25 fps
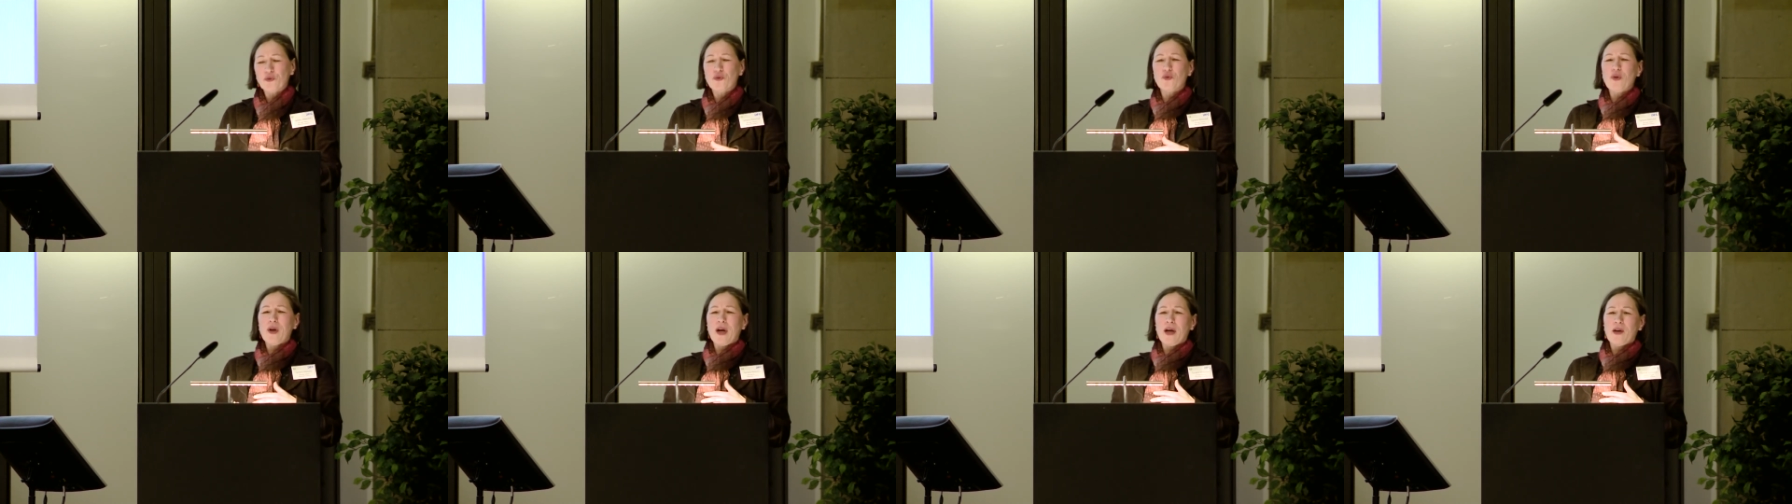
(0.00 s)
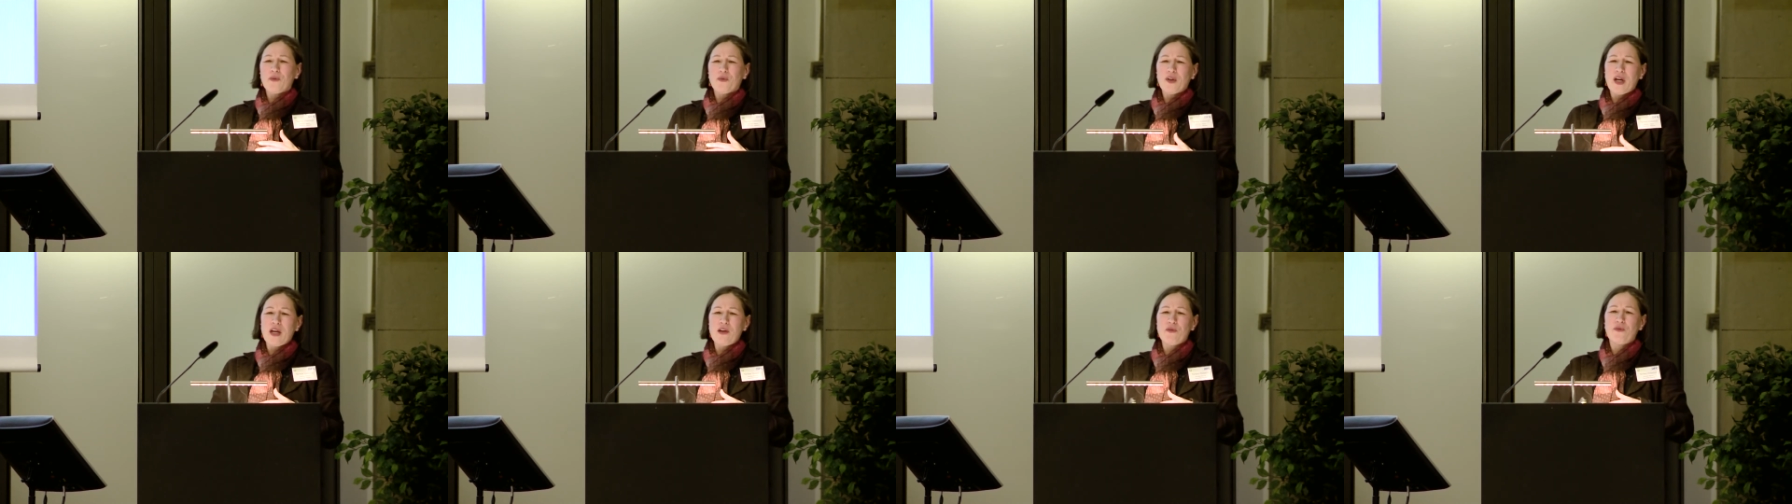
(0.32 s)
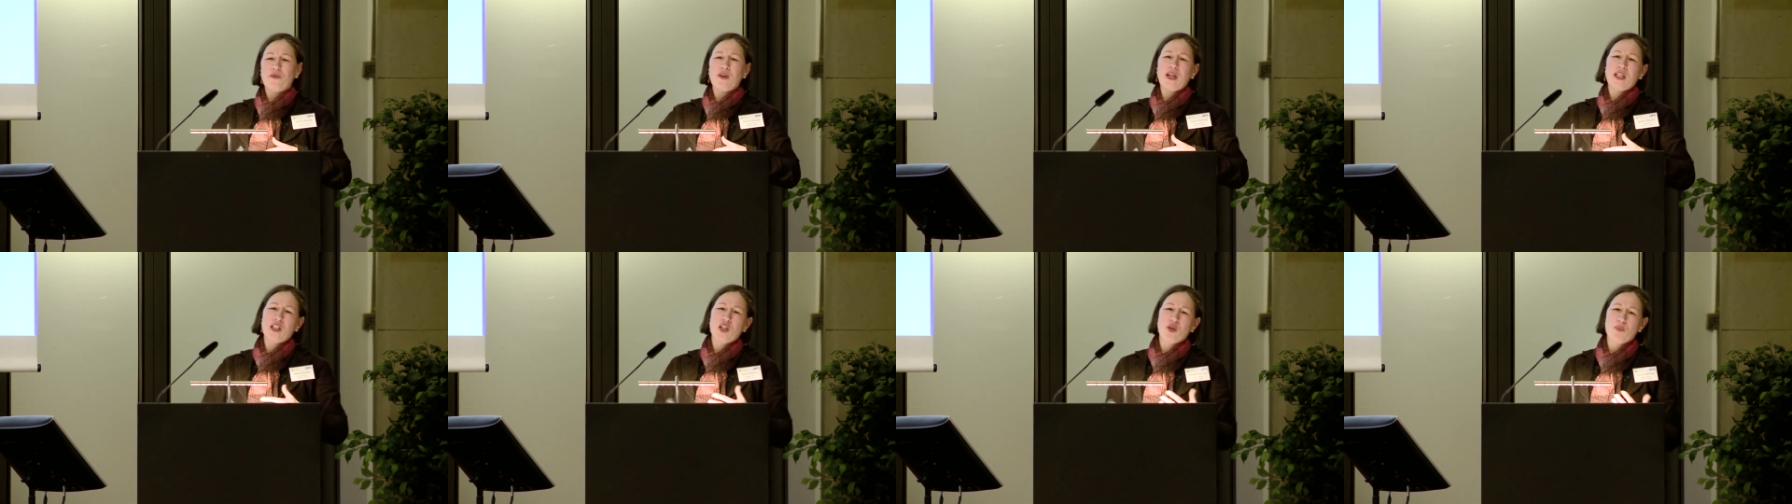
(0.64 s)
to have a
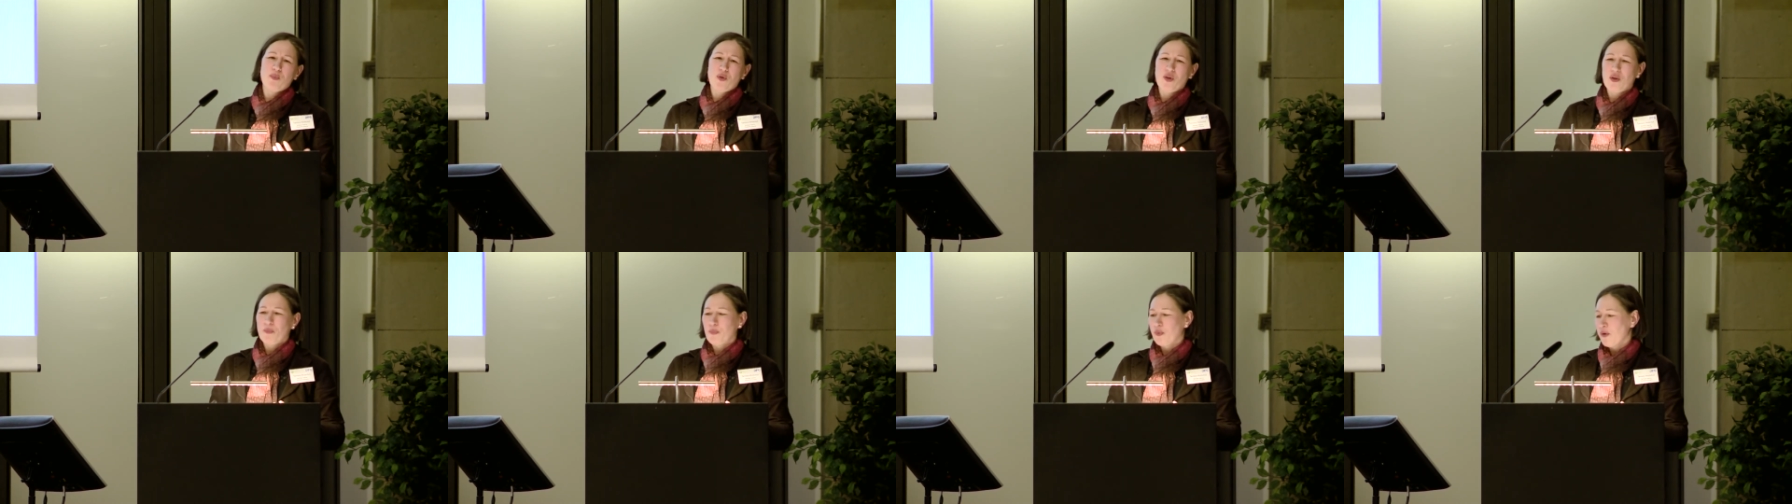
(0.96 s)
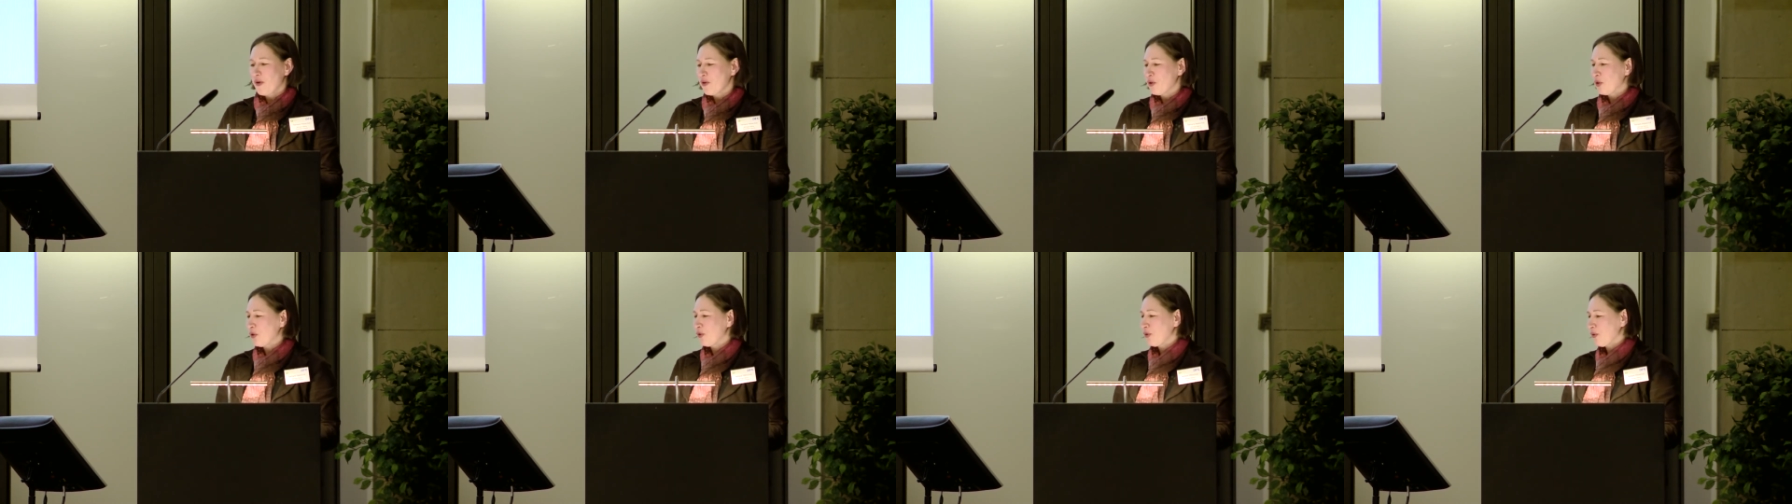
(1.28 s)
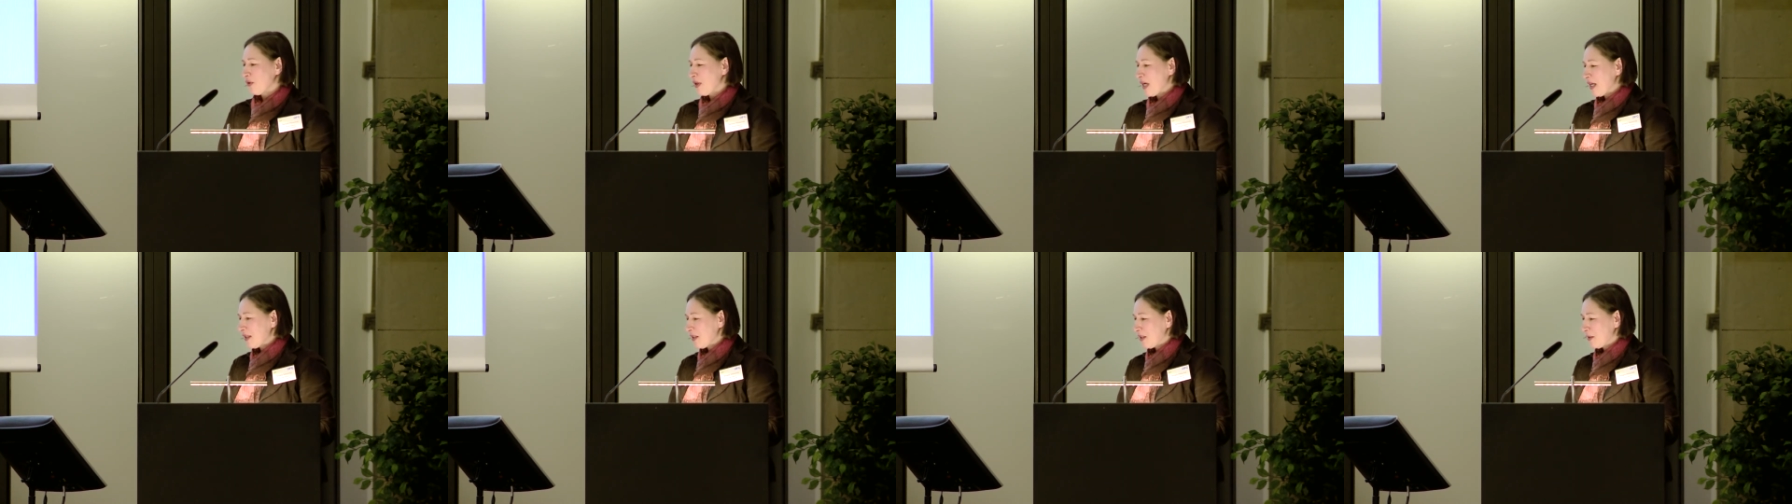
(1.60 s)
flexible approach to
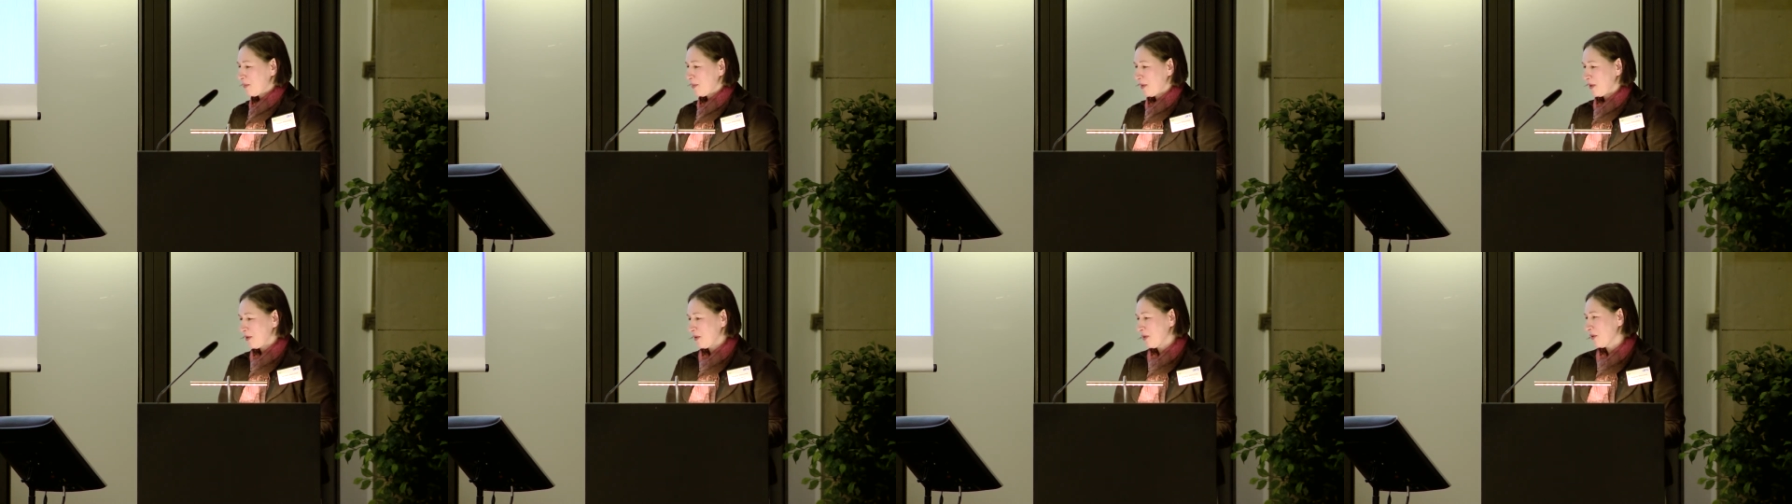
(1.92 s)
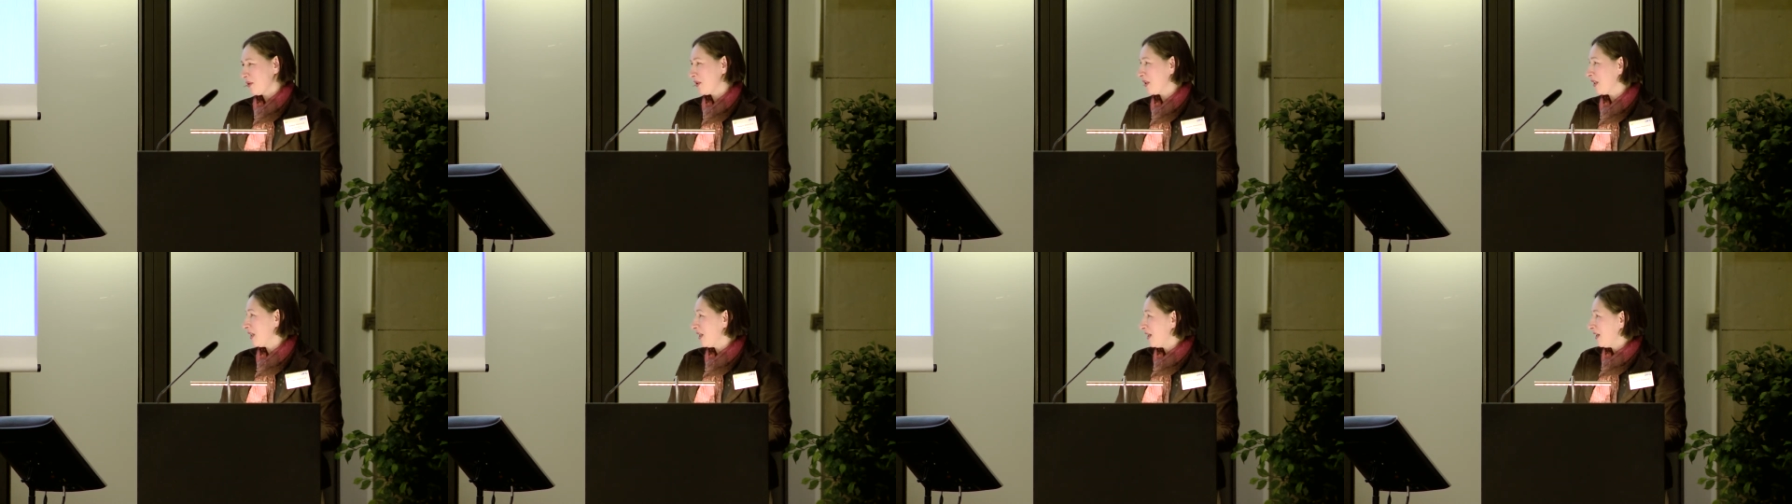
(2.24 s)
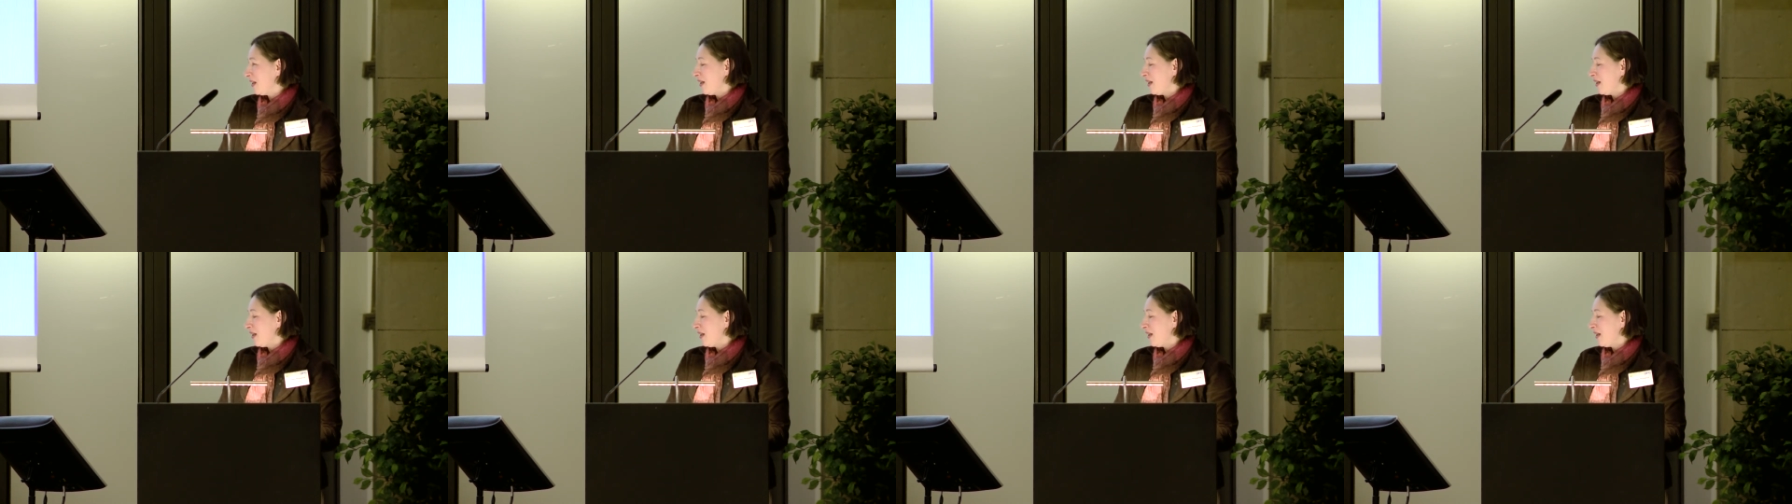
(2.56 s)
that because